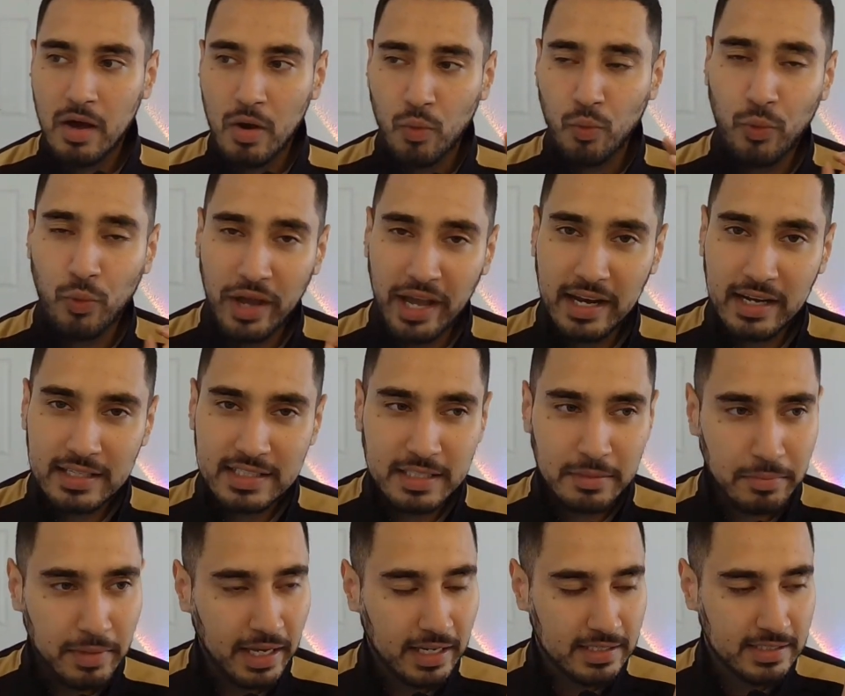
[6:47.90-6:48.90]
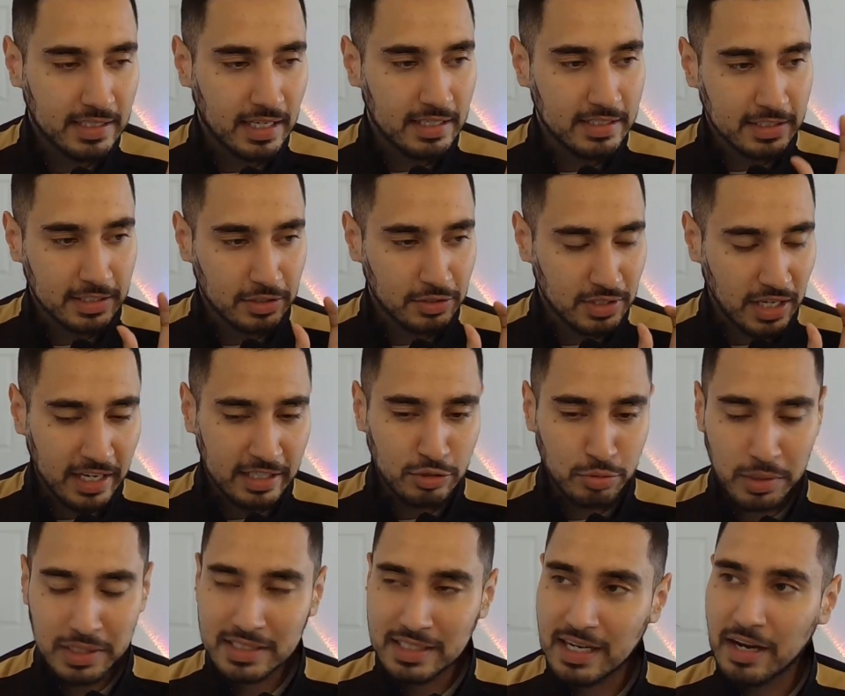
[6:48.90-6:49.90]
Where does it make sense? Because I
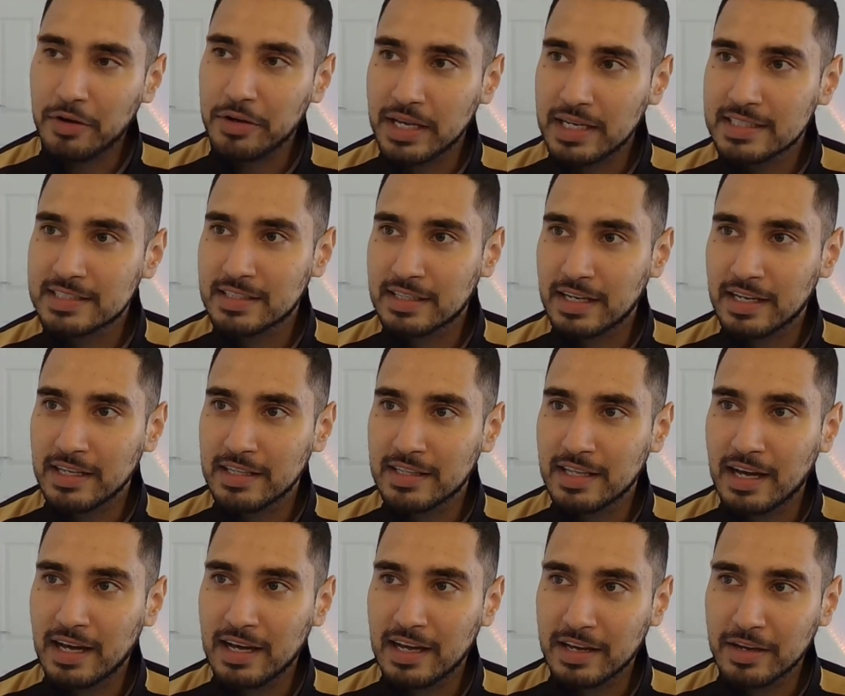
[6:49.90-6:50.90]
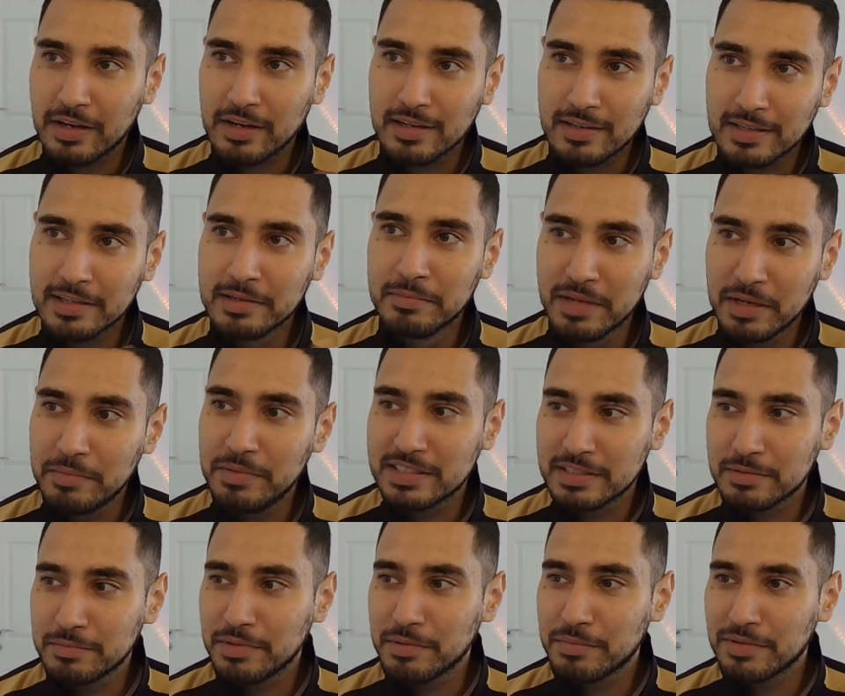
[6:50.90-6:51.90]
tweeted out yesterday that maybe some
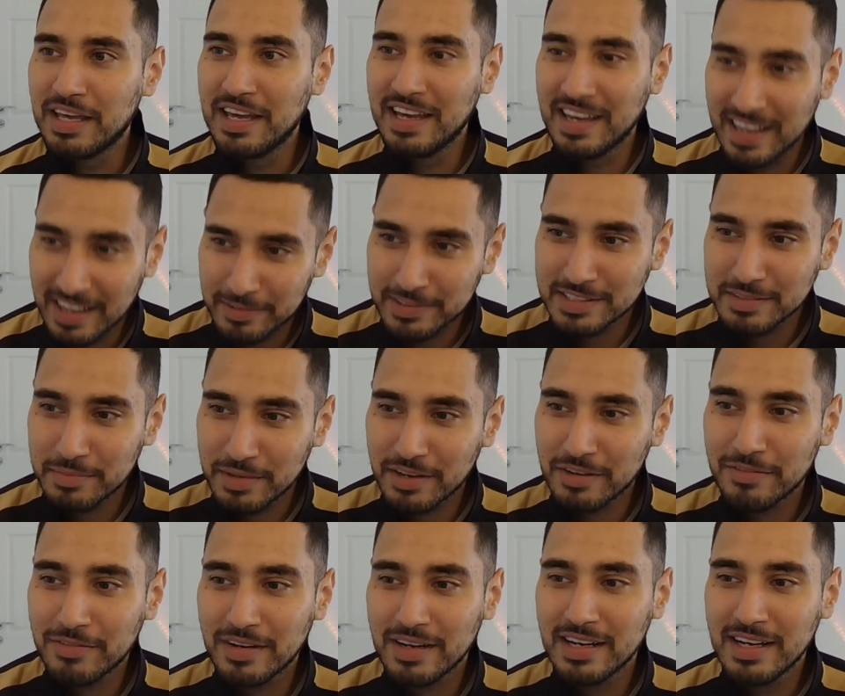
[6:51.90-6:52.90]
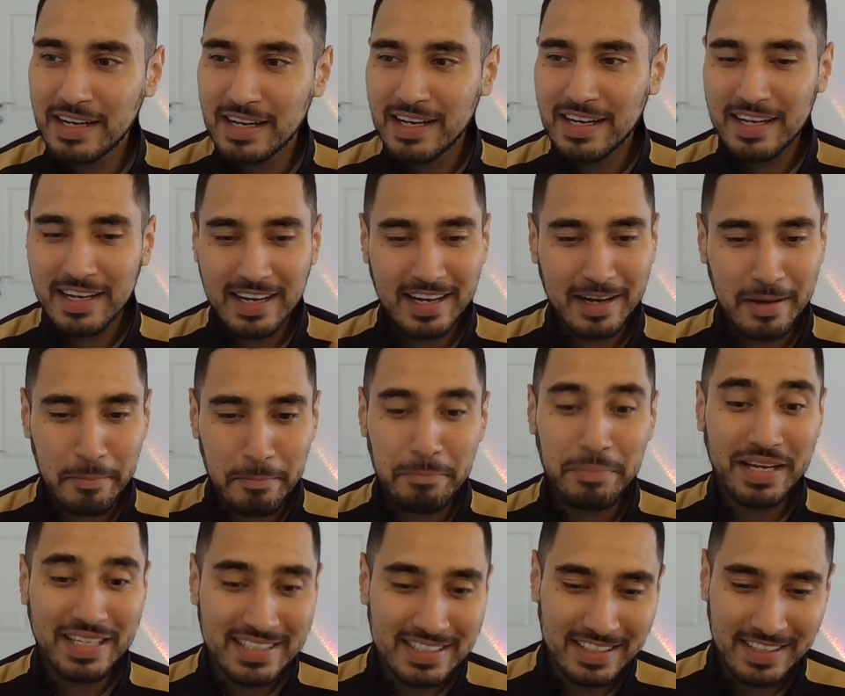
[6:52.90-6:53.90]
people think it was a bit of a
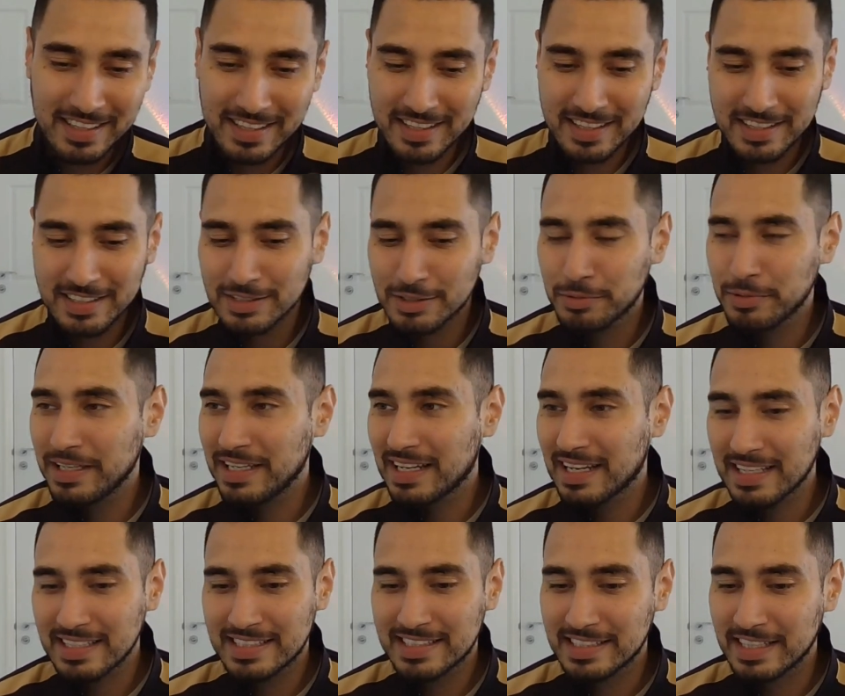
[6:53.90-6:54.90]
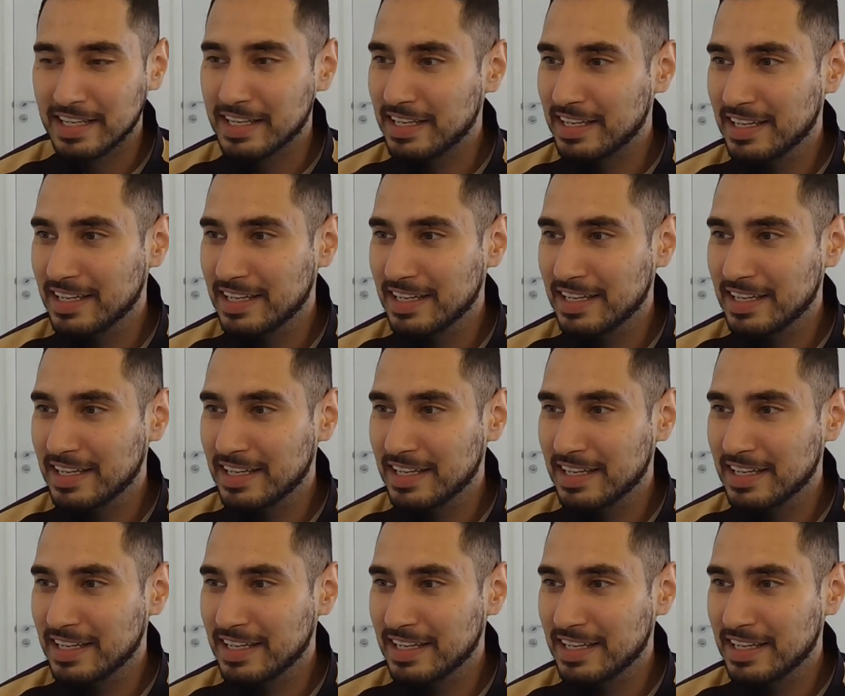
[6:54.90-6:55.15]
bitter tweet, let's say.